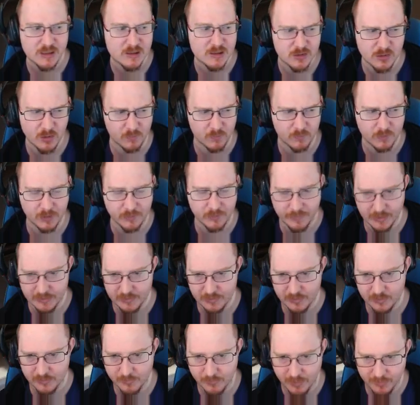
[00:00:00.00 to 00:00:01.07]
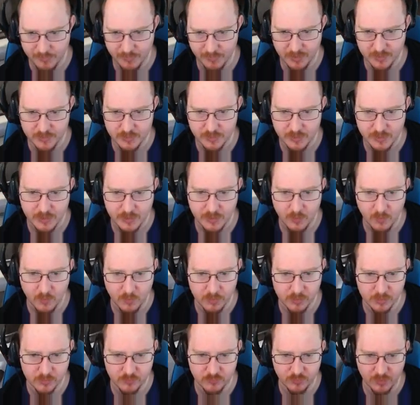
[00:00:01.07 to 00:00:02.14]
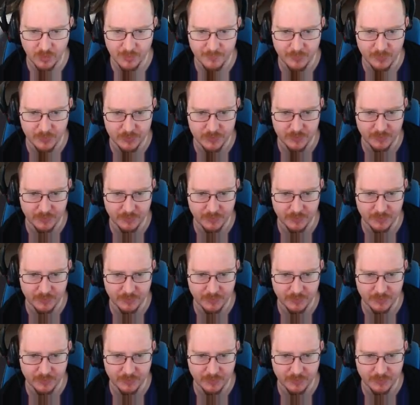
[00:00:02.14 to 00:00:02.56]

Not recommended in my mind. Or you can try and push